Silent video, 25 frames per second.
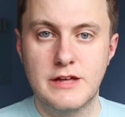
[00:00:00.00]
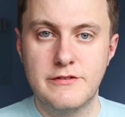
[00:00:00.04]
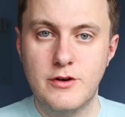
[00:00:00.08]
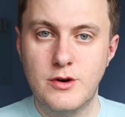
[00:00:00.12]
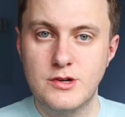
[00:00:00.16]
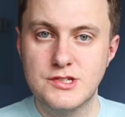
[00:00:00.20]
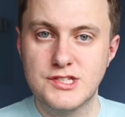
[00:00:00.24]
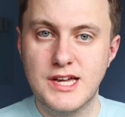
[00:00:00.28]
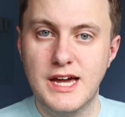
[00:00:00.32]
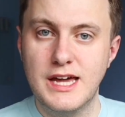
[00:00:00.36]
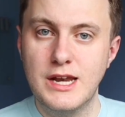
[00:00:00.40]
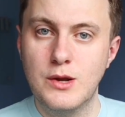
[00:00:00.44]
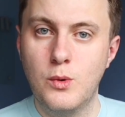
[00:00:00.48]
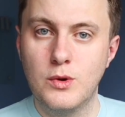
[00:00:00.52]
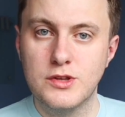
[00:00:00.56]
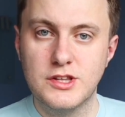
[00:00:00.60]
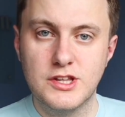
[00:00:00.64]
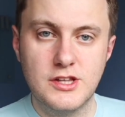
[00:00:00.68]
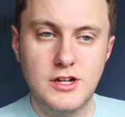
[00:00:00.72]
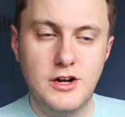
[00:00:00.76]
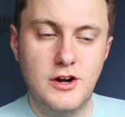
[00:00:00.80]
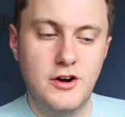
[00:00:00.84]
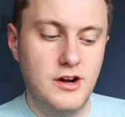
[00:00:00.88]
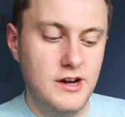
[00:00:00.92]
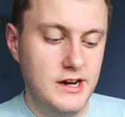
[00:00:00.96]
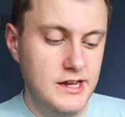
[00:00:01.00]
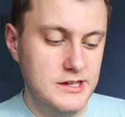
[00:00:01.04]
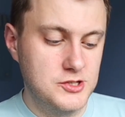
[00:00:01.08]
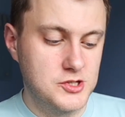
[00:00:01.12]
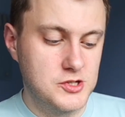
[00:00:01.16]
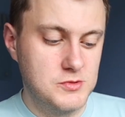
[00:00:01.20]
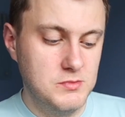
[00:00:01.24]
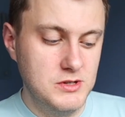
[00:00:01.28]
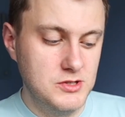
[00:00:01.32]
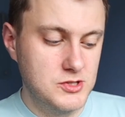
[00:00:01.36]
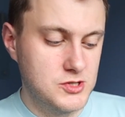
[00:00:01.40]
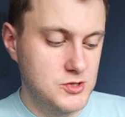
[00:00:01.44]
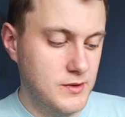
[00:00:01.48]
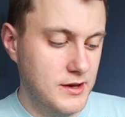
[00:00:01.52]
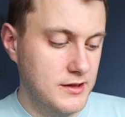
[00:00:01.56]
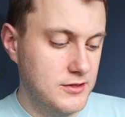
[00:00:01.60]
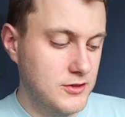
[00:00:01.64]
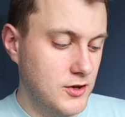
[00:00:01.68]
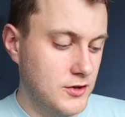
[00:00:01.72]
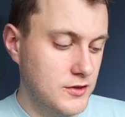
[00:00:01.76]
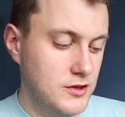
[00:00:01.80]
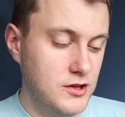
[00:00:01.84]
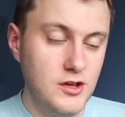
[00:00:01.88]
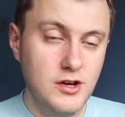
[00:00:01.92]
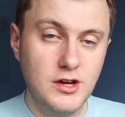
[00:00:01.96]
I've always kind of wanted to learn an instrument, so I
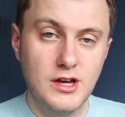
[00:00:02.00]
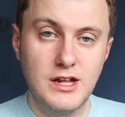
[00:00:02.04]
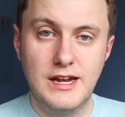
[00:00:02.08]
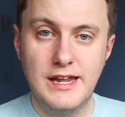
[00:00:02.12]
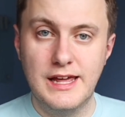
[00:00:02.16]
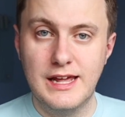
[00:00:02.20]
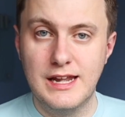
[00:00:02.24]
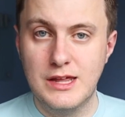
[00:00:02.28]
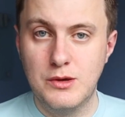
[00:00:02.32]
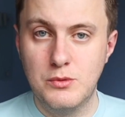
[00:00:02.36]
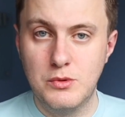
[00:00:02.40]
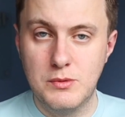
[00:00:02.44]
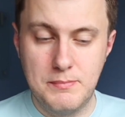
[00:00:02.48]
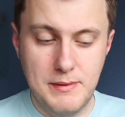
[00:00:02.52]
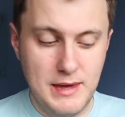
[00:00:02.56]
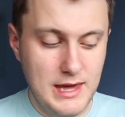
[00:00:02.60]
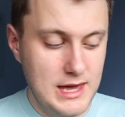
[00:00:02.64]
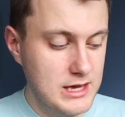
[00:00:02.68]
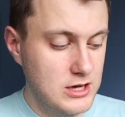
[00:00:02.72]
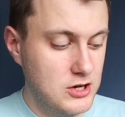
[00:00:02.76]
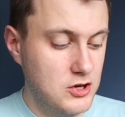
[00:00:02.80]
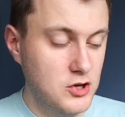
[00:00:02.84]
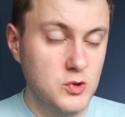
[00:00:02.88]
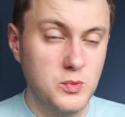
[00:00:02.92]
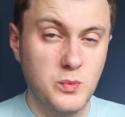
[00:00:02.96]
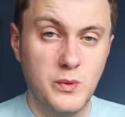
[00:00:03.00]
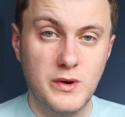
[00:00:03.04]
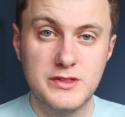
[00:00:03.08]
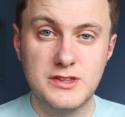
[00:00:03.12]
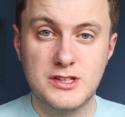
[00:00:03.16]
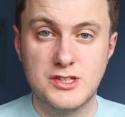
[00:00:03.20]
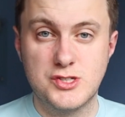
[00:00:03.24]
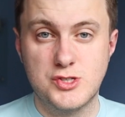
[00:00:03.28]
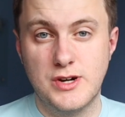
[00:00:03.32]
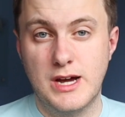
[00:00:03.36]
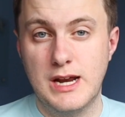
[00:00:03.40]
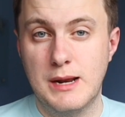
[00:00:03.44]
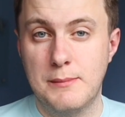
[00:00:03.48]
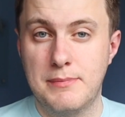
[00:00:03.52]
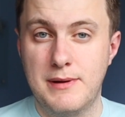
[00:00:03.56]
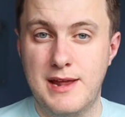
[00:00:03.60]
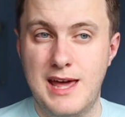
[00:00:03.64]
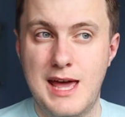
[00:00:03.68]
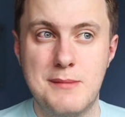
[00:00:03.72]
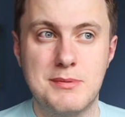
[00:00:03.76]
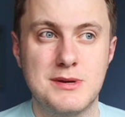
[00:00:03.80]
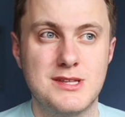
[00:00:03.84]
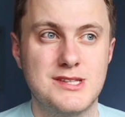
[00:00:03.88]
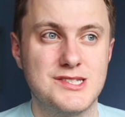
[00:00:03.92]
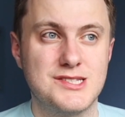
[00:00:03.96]
thought the ukulele would be a good one to try to
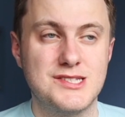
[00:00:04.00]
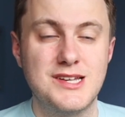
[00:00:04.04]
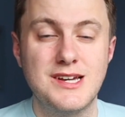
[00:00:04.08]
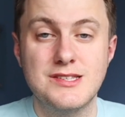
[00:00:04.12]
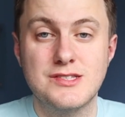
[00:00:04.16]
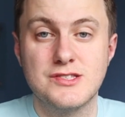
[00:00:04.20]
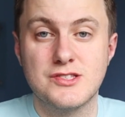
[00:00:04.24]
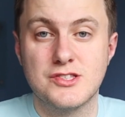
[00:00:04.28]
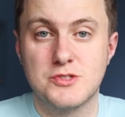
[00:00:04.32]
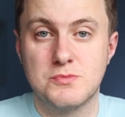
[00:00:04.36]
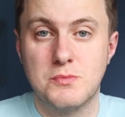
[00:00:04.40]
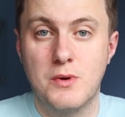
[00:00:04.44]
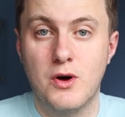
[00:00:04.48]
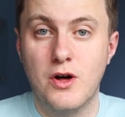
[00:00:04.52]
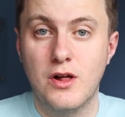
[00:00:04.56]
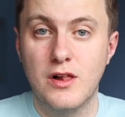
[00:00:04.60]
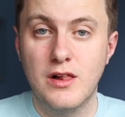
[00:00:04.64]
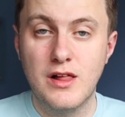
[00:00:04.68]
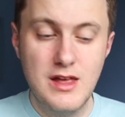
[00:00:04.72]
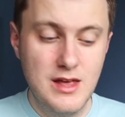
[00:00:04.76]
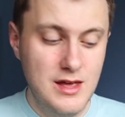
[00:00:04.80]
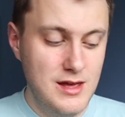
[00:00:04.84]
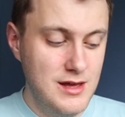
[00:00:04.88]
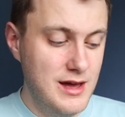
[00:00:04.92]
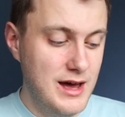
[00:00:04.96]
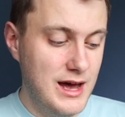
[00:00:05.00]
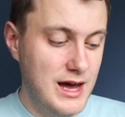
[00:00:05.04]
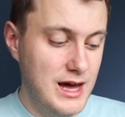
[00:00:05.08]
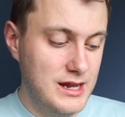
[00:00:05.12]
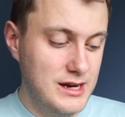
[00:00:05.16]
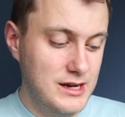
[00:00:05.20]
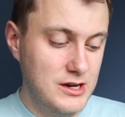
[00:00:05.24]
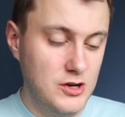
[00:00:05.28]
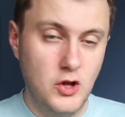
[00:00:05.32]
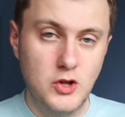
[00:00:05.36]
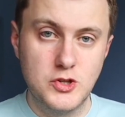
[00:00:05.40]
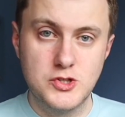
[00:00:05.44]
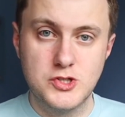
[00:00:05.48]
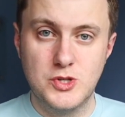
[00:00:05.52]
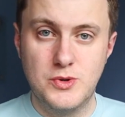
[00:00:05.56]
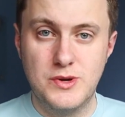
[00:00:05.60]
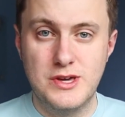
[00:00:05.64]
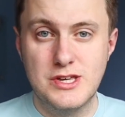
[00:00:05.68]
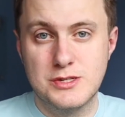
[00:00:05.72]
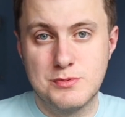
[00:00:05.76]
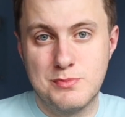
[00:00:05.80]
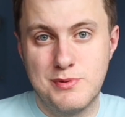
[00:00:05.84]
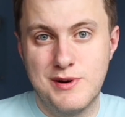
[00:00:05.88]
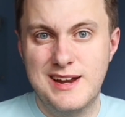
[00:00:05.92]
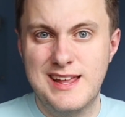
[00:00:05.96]
play because it's nice and small, and it also
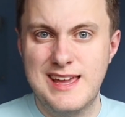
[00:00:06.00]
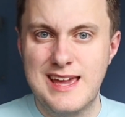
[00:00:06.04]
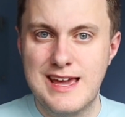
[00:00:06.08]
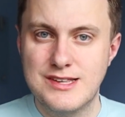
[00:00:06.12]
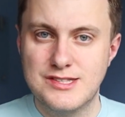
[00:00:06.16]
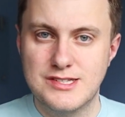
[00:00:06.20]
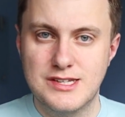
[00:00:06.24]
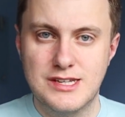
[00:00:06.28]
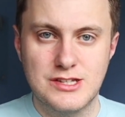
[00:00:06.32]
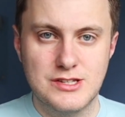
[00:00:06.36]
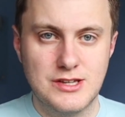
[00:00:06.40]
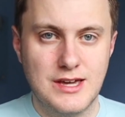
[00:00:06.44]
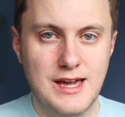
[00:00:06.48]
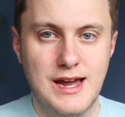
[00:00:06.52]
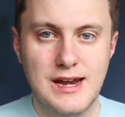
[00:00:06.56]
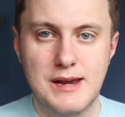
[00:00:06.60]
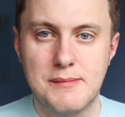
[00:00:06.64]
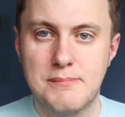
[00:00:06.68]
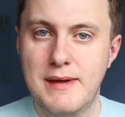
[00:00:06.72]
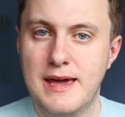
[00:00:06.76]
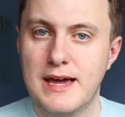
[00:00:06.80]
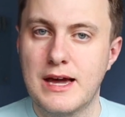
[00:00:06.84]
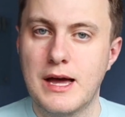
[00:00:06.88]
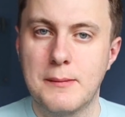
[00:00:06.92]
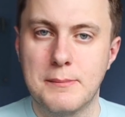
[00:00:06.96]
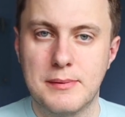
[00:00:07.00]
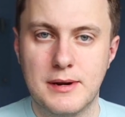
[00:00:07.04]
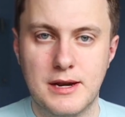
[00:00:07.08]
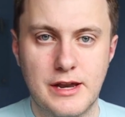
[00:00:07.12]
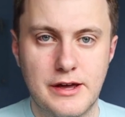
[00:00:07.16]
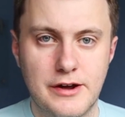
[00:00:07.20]
is pretty easy to kind of pick up and